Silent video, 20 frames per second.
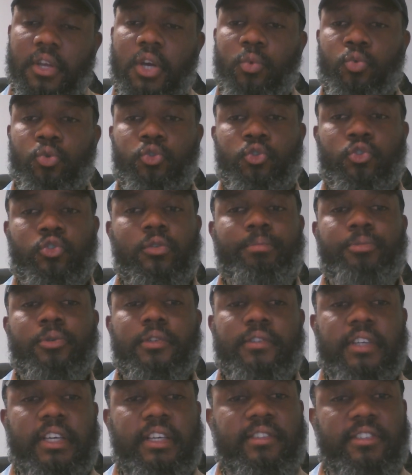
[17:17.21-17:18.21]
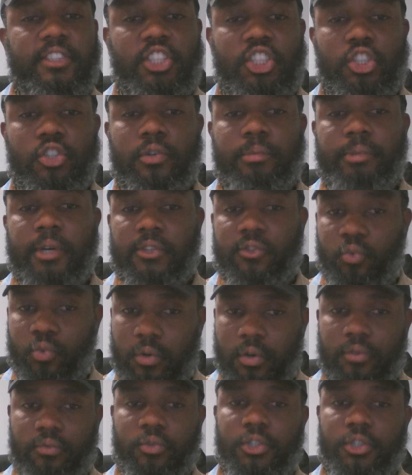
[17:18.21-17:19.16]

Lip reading: would support SDG number 12,